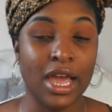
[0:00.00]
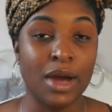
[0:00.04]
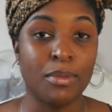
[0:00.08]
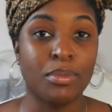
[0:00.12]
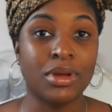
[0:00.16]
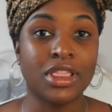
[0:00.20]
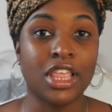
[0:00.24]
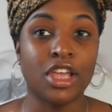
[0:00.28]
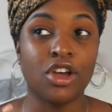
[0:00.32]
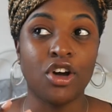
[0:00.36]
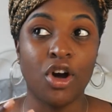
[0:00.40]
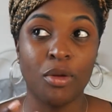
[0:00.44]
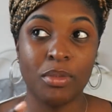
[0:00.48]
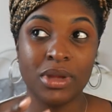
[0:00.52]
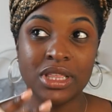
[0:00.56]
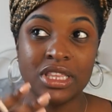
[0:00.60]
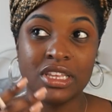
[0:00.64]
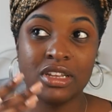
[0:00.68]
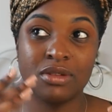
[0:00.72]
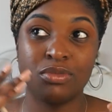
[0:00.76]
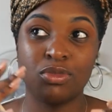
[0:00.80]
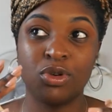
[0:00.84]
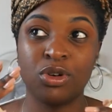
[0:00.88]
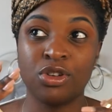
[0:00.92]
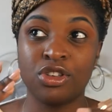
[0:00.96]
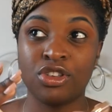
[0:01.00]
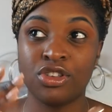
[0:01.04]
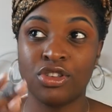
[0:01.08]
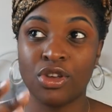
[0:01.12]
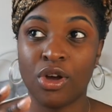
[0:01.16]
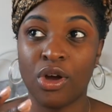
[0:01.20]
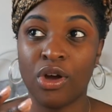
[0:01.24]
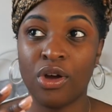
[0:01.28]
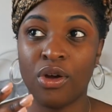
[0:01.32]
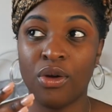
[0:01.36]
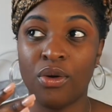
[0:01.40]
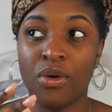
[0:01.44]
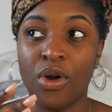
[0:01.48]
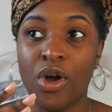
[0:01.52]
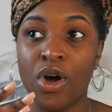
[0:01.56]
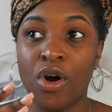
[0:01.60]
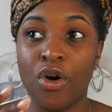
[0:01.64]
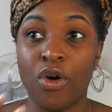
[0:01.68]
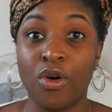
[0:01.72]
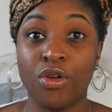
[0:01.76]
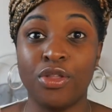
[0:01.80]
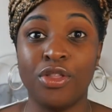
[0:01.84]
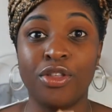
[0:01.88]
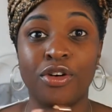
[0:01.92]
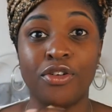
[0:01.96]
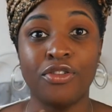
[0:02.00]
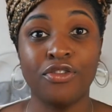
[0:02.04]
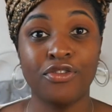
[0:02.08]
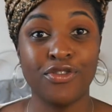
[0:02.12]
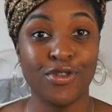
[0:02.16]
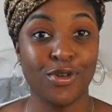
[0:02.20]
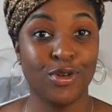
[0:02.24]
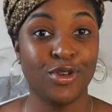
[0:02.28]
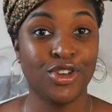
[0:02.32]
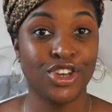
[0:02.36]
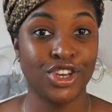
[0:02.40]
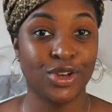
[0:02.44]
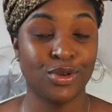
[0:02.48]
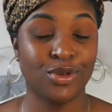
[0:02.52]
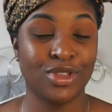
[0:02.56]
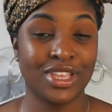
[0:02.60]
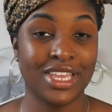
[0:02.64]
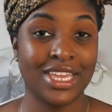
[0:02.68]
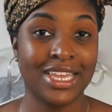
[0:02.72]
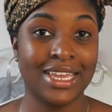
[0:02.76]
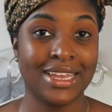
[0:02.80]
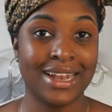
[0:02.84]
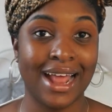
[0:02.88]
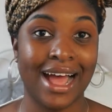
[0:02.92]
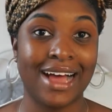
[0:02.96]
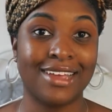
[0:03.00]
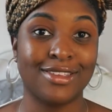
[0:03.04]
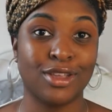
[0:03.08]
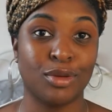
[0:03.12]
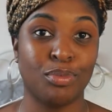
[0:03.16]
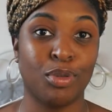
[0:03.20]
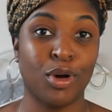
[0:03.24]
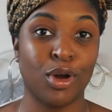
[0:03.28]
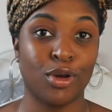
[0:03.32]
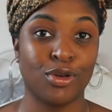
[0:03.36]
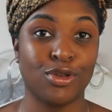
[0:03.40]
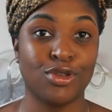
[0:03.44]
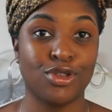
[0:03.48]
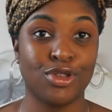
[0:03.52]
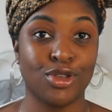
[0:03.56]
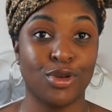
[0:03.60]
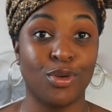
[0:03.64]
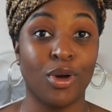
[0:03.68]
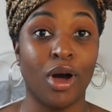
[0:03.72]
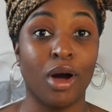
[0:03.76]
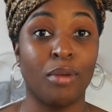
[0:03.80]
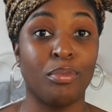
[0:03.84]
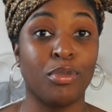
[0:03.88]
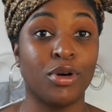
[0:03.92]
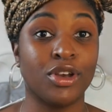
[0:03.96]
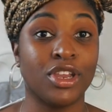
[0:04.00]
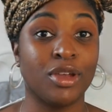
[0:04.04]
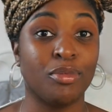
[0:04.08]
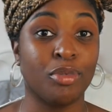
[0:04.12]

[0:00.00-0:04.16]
but they commented more so on the food she was eating as opposed to her body